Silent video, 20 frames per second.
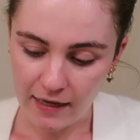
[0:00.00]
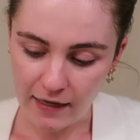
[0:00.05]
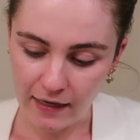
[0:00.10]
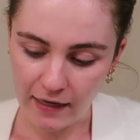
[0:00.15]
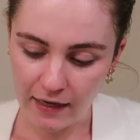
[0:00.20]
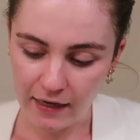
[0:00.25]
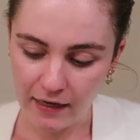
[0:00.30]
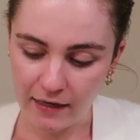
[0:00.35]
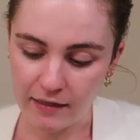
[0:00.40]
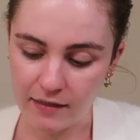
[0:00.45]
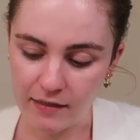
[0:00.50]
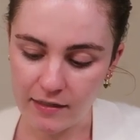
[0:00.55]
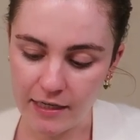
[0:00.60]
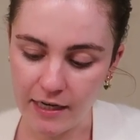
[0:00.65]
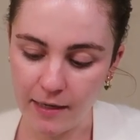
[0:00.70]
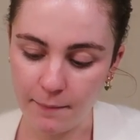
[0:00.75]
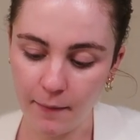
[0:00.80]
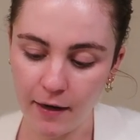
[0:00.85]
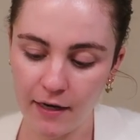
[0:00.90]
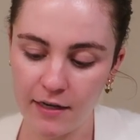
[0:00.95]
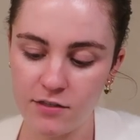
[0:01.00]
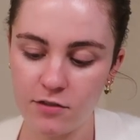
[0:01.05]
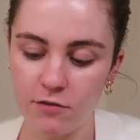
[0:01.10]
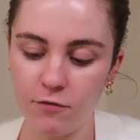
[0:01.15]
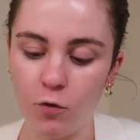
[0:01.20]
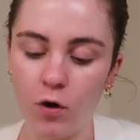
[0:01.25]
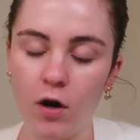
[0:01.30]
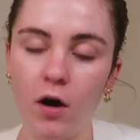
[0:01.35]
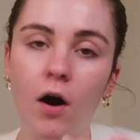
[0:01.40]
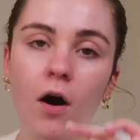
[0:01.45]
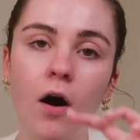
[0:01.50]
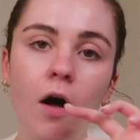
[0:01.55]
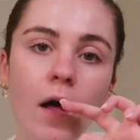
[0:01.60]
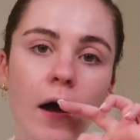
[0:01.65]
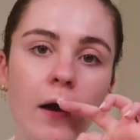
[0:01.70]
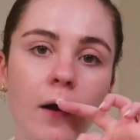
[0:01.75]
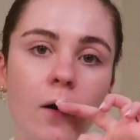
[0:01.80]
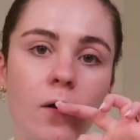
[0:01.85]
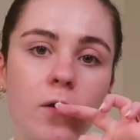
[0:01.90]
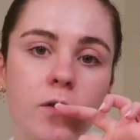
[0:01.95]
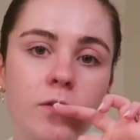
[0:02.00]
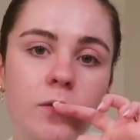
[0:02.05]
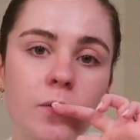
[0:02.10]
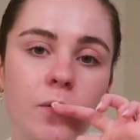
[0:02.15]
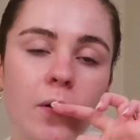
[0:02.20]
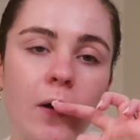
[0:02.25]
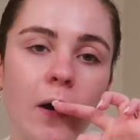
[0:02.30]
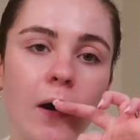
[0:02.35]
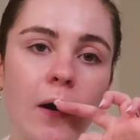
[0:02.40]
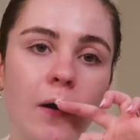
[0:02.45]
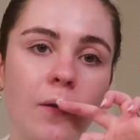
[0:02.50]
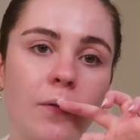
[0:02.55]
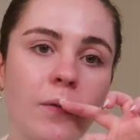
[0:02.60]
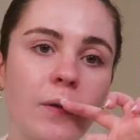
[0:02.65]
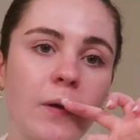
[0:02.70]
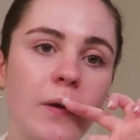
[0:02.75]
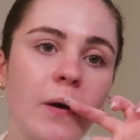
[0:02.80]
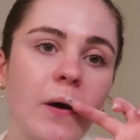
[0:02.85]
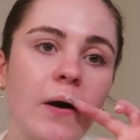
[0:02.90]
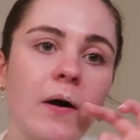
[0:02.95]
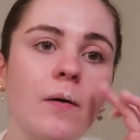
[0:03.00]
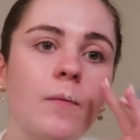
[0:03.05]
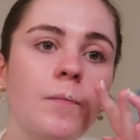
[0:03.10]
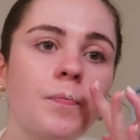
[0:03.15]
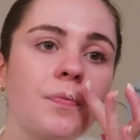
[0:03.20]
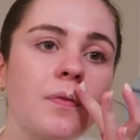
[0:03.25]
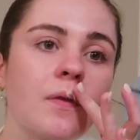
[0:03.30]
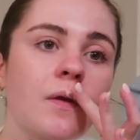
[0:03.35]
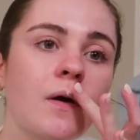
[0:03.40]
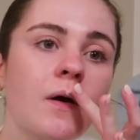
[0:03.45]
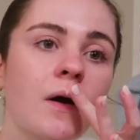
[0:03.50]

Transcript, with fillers: And in my Sephora haul, I also got the um,